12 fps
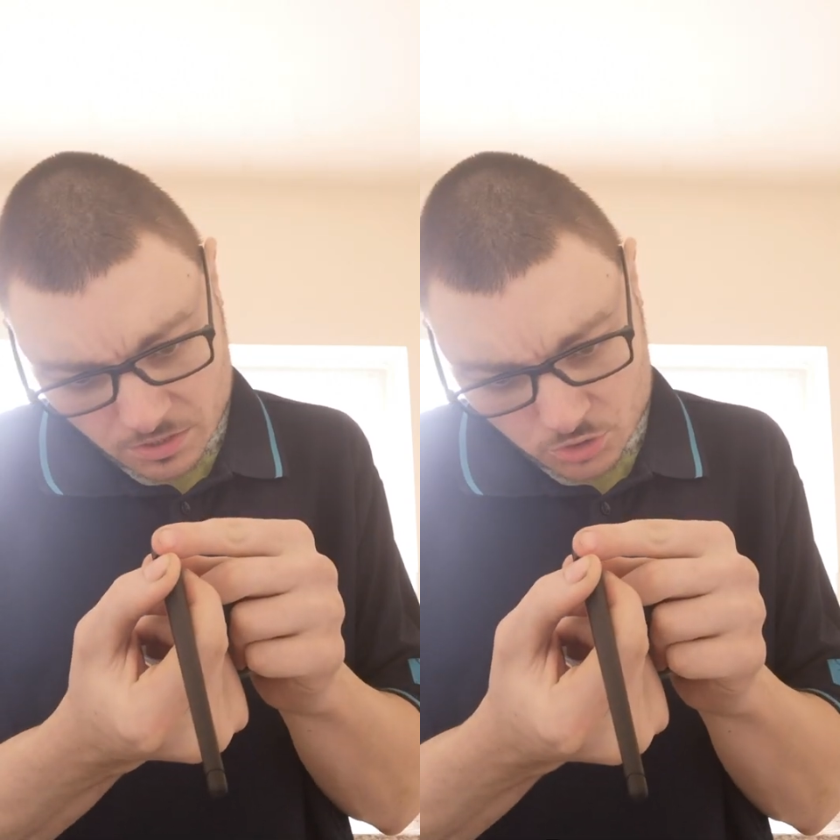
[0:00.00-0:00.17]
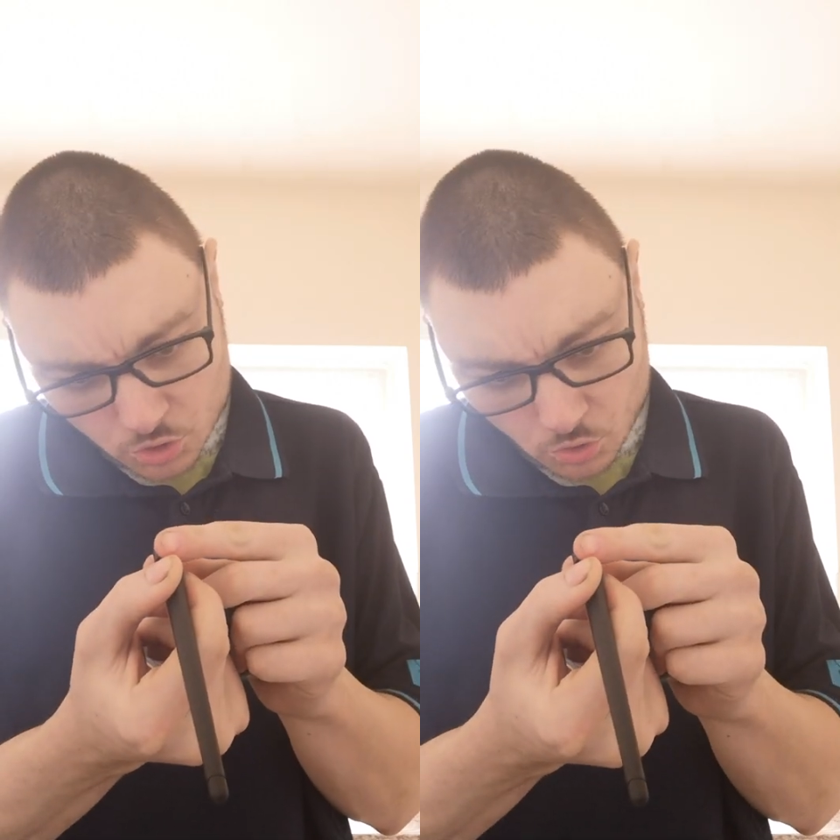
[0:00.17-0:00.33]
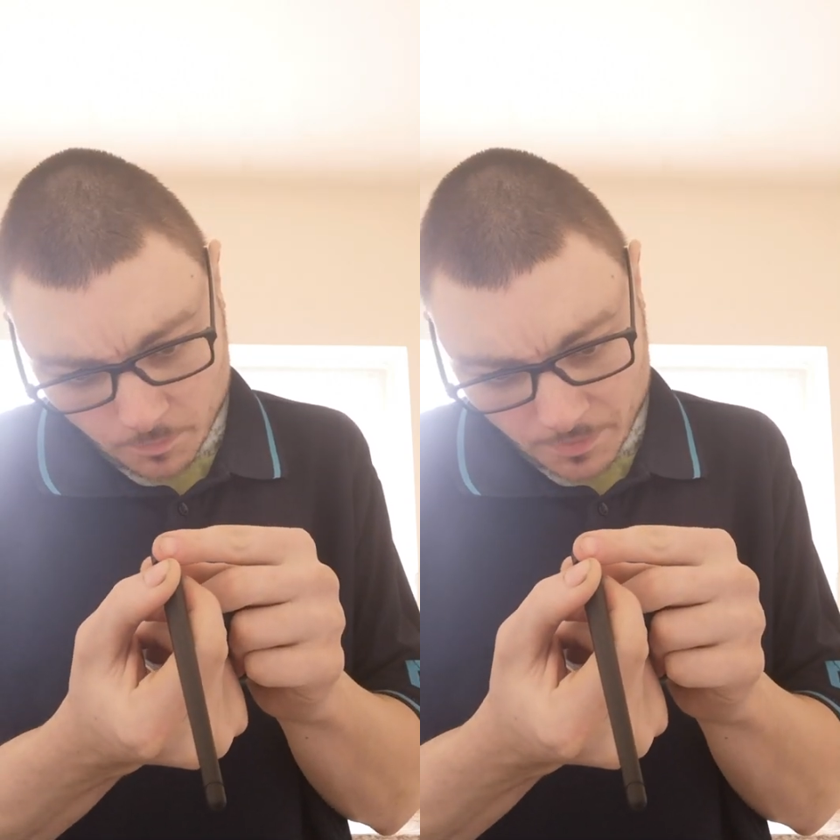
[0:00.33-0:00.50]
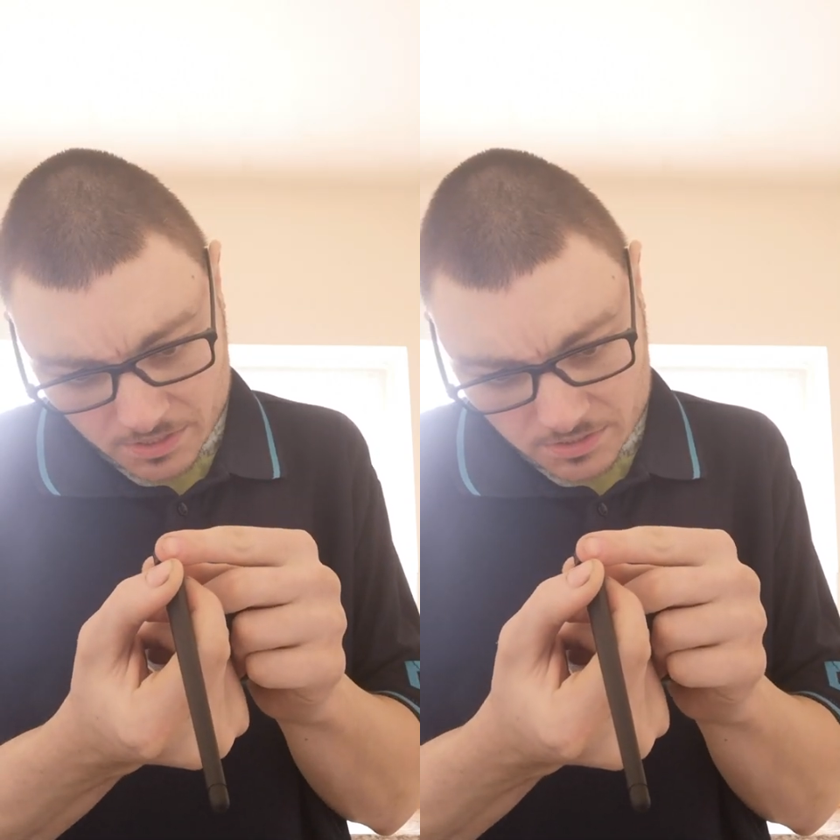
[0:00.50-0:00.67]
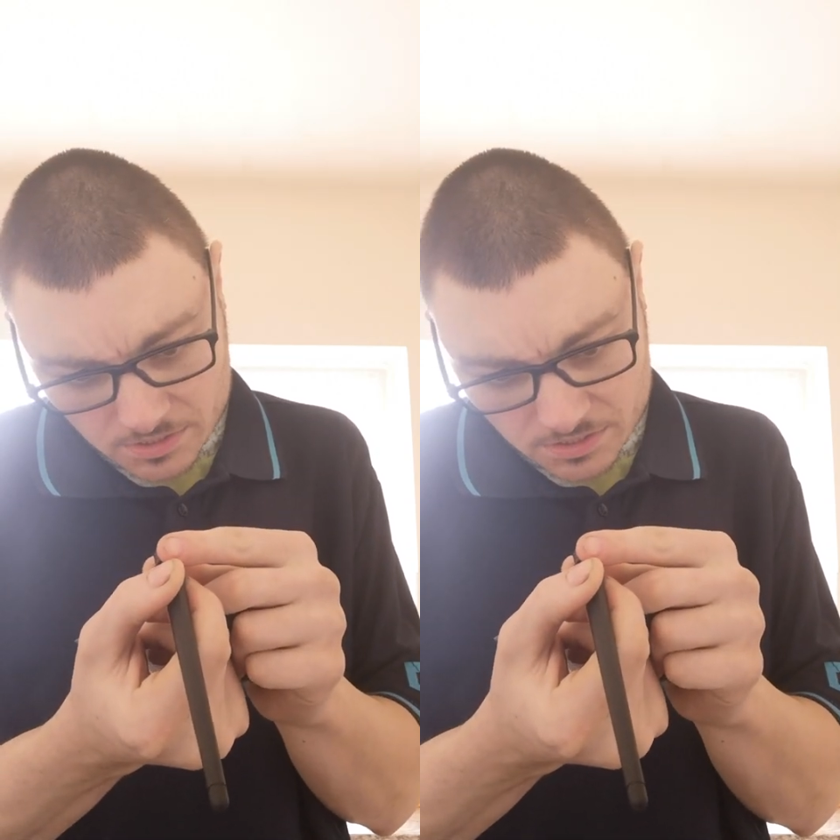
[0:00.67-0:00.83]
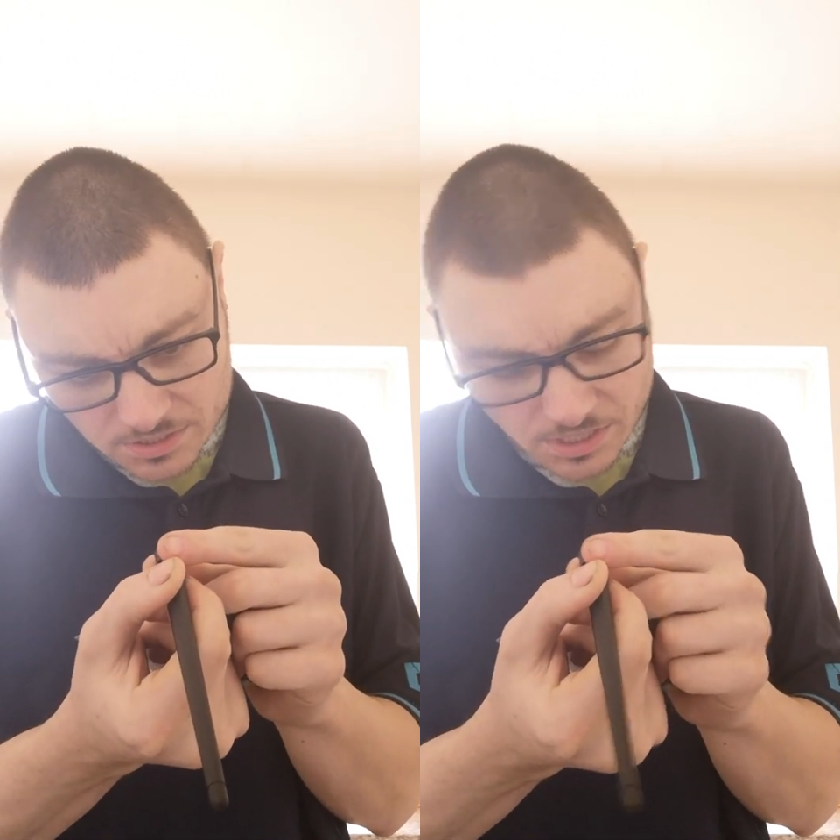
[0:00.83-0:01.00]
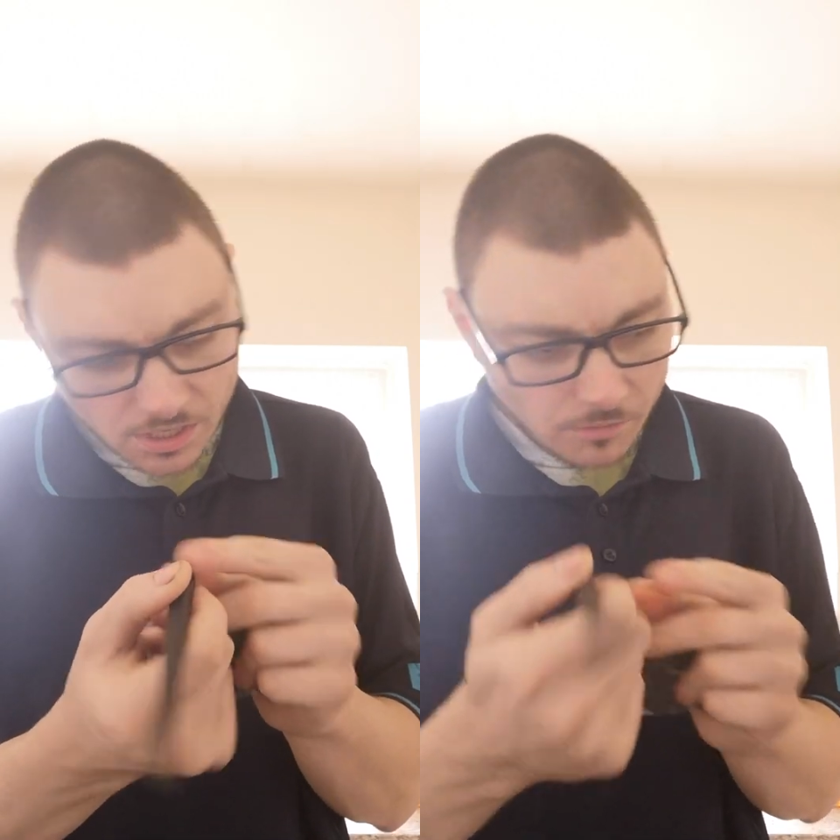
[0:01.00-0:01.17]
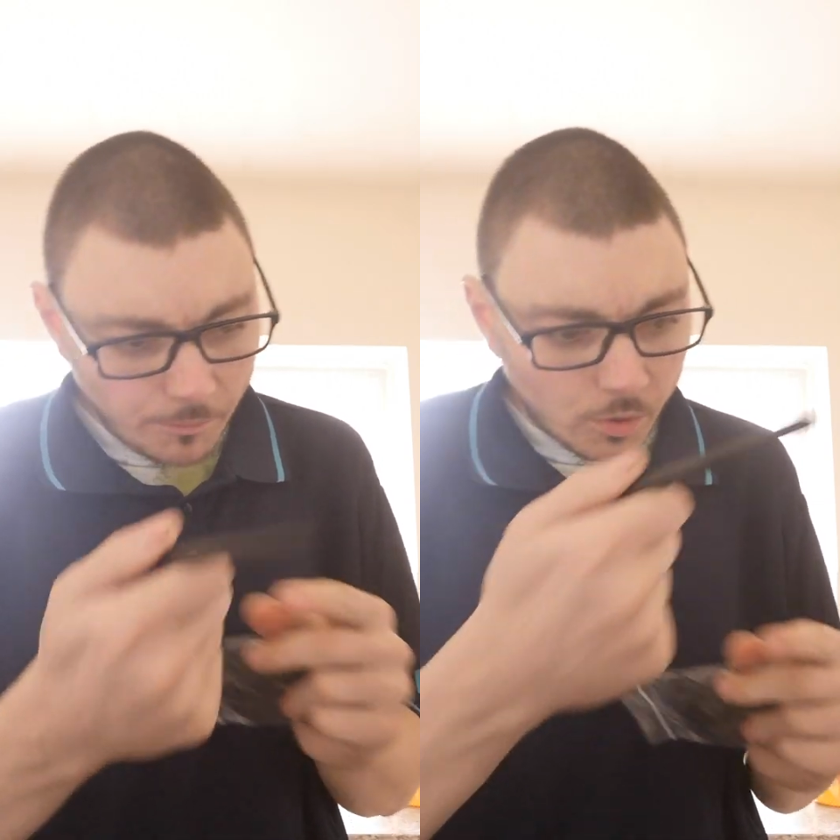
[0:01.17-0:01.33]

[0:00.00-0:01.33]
a dual band antenna,